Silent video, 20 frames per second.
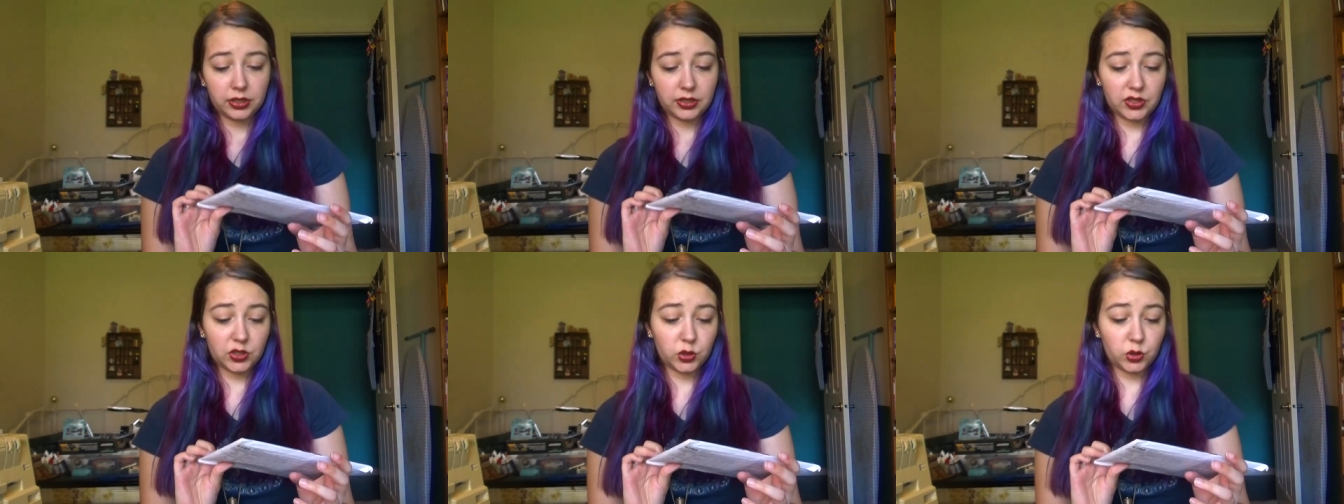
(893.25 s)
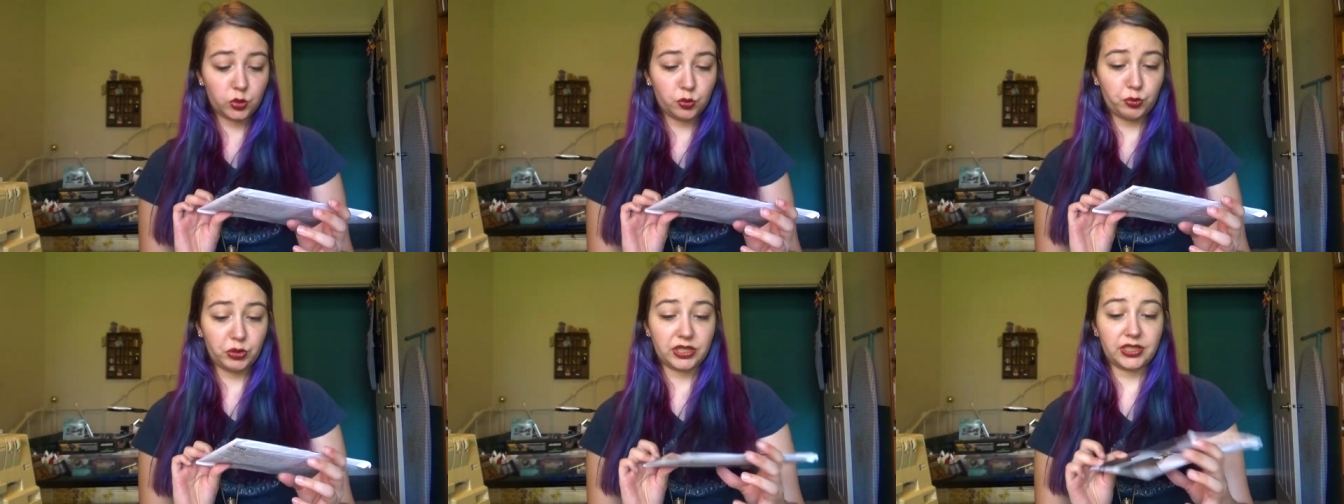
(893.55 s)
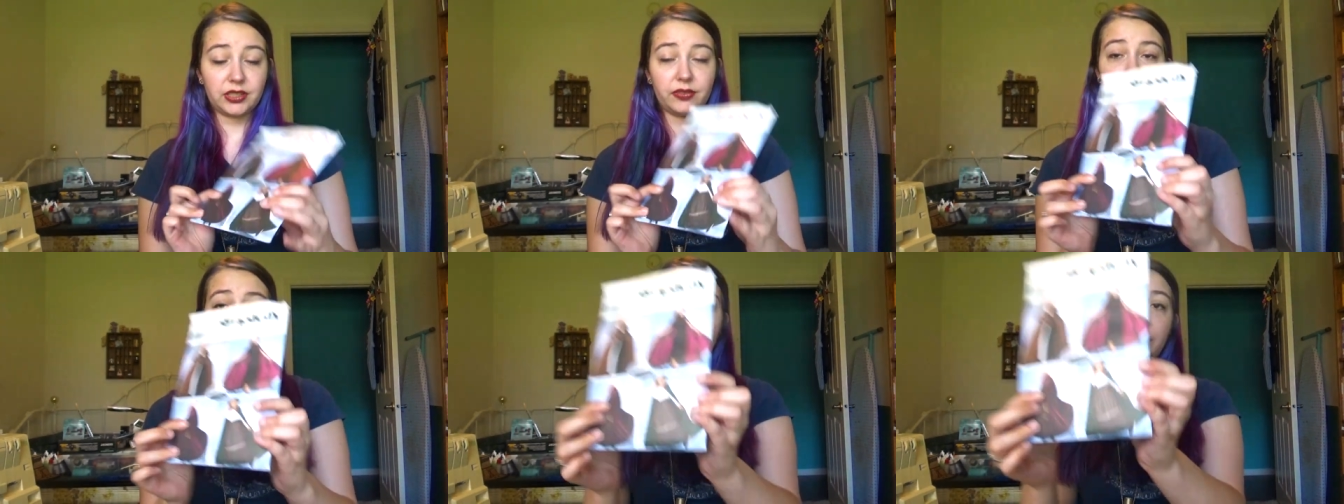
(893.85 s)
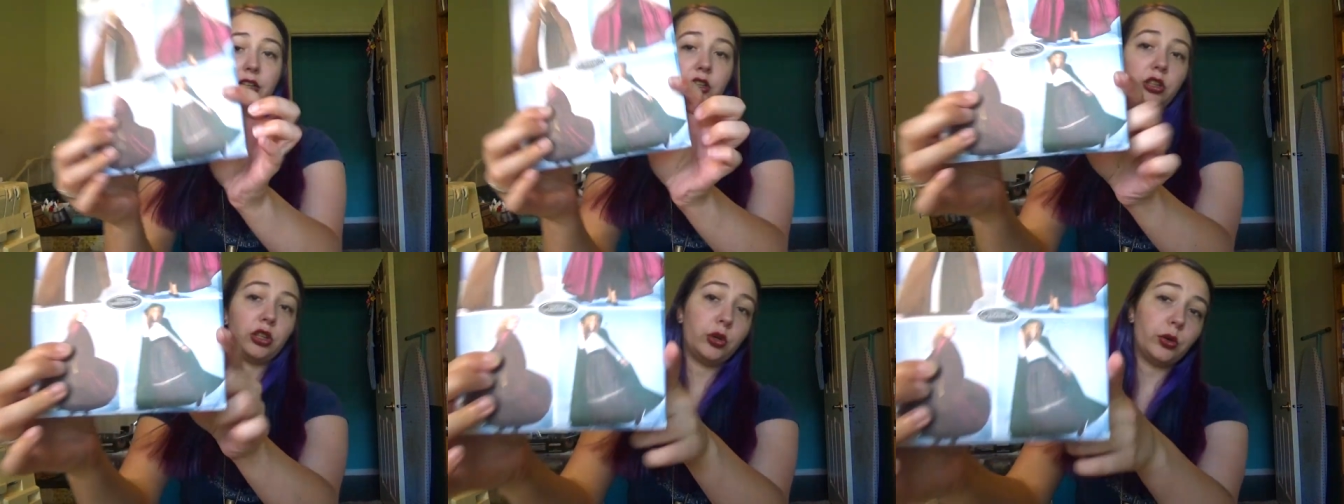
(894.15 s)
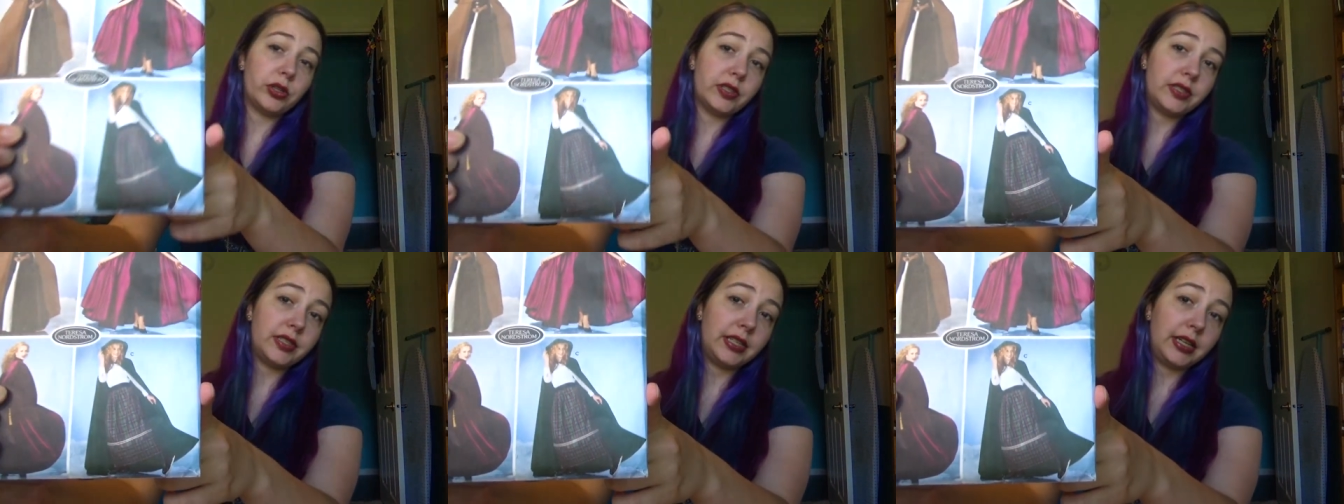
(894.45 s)
specifically
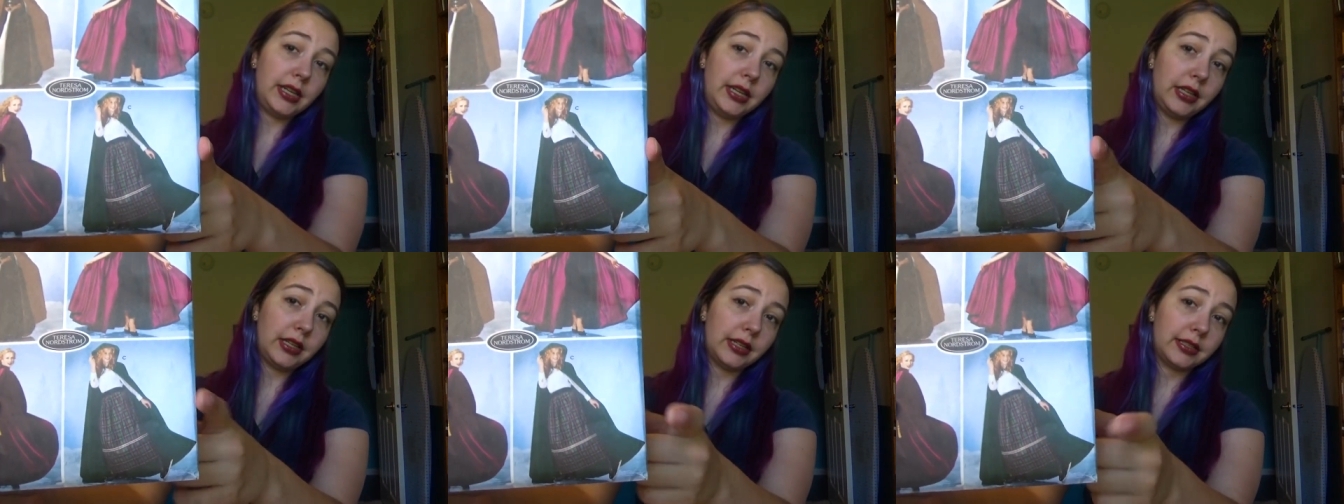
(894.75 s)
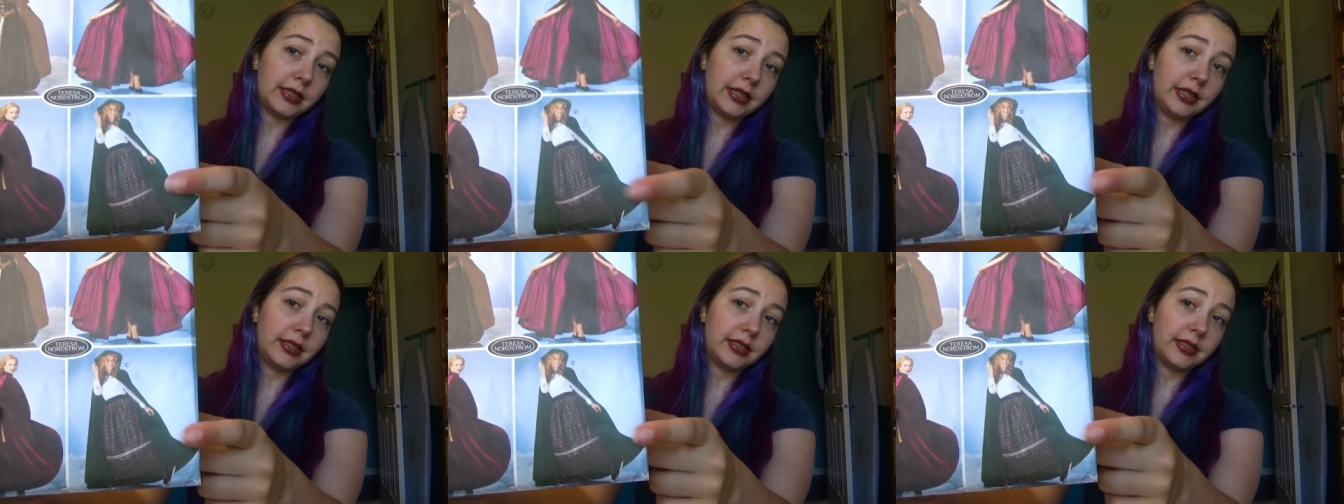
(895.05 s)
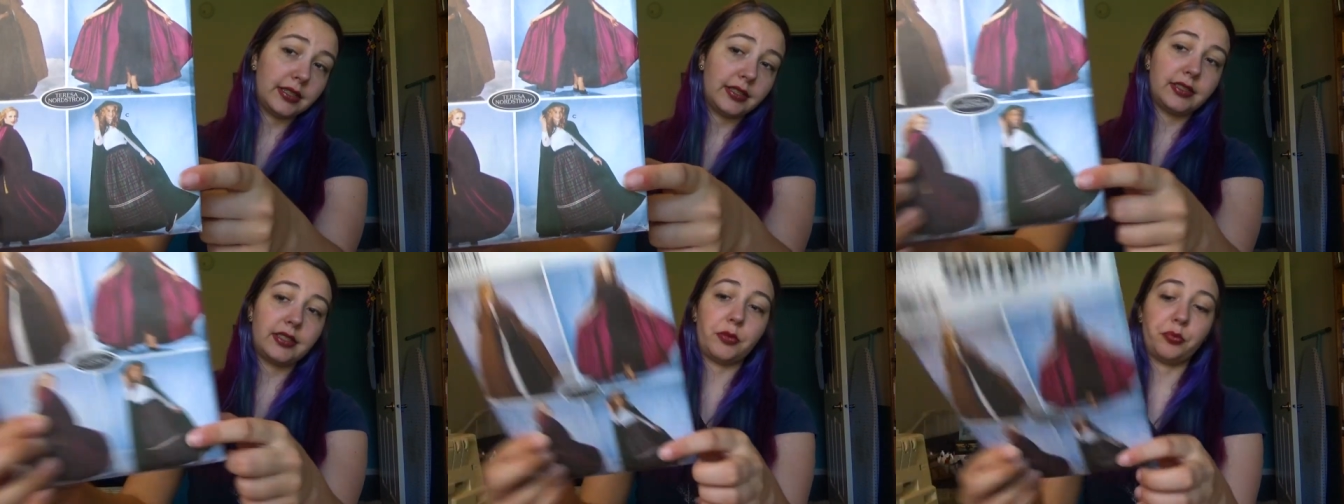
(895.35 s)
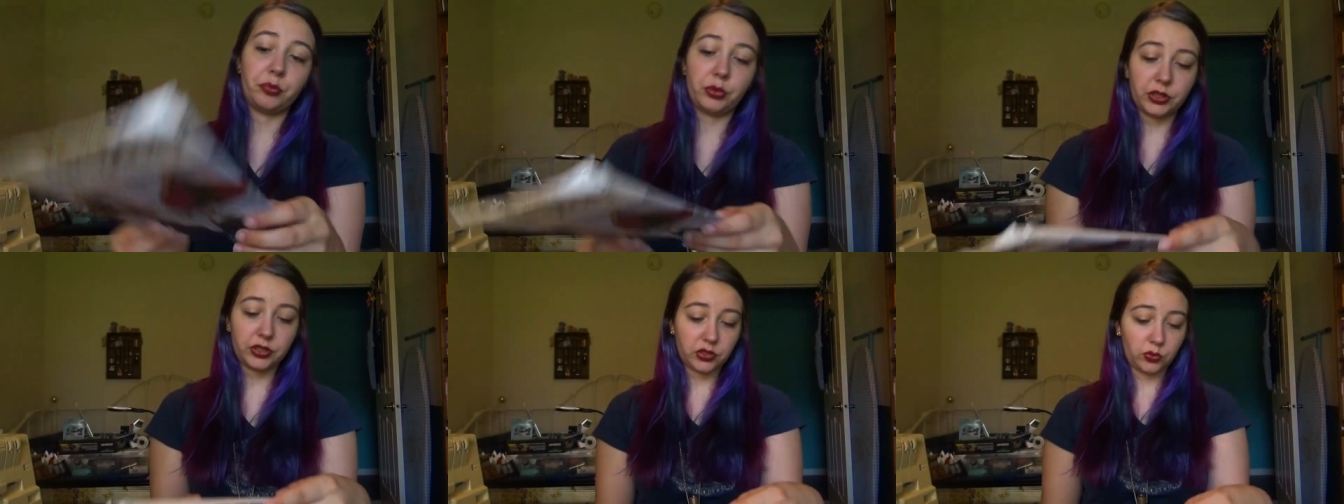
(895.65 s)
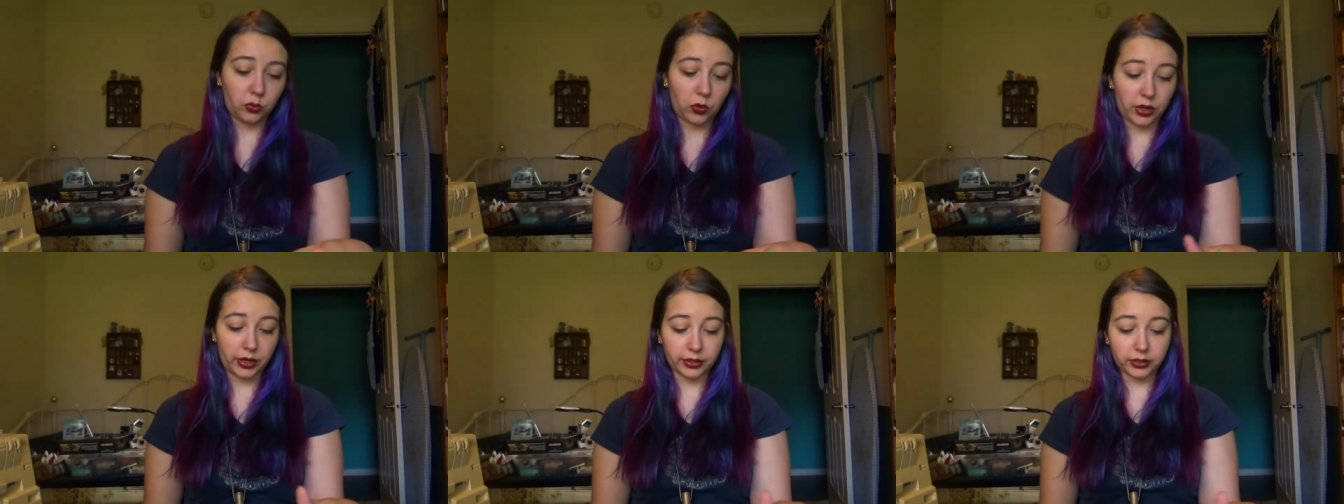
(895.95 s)
Cloak C, because it is the
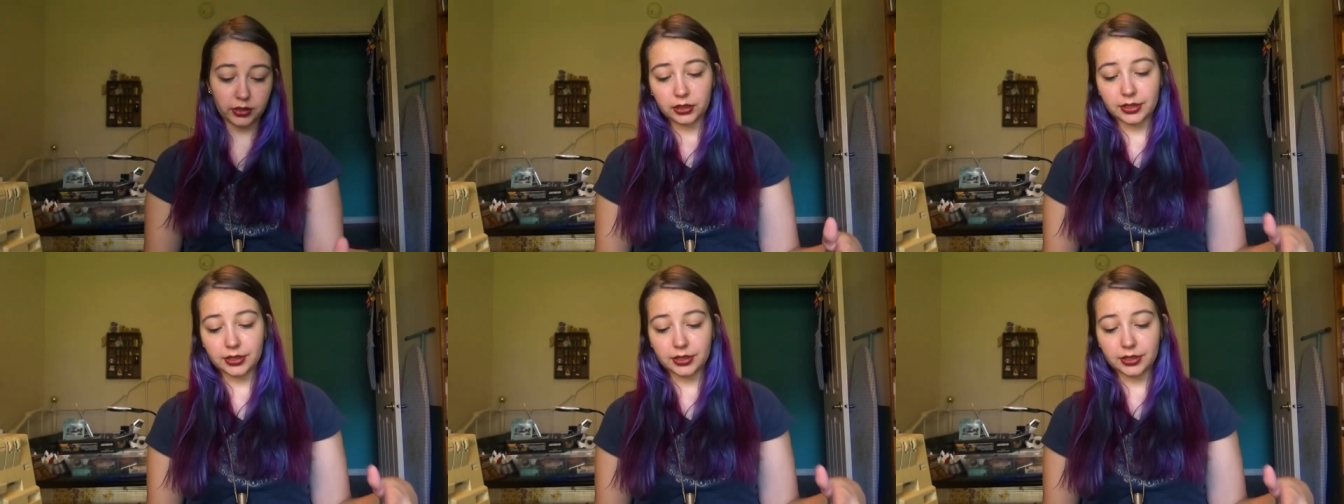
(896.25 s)
simplest one,